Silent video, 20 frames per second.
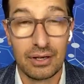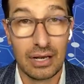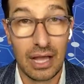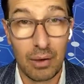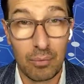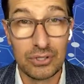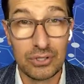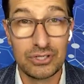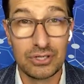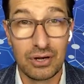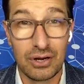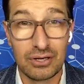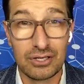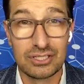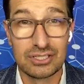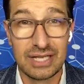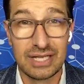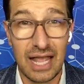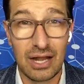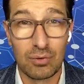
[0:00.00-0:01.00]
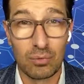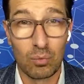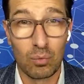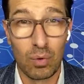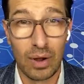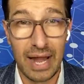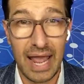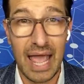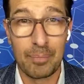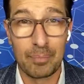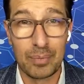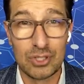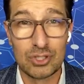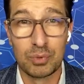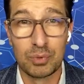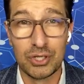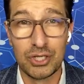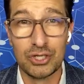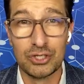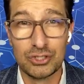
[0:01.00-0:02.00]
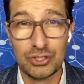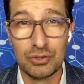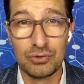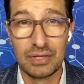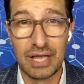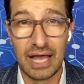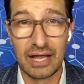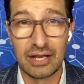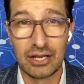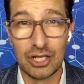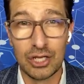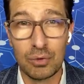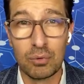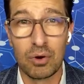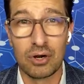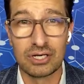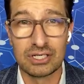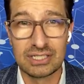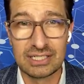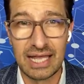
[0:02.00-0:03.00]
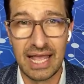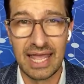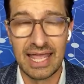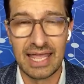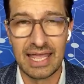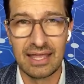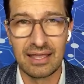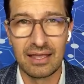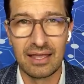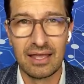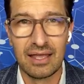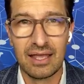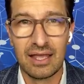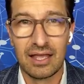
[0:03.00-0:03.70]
Now, I want you to understand what happens when you do that. You are saying,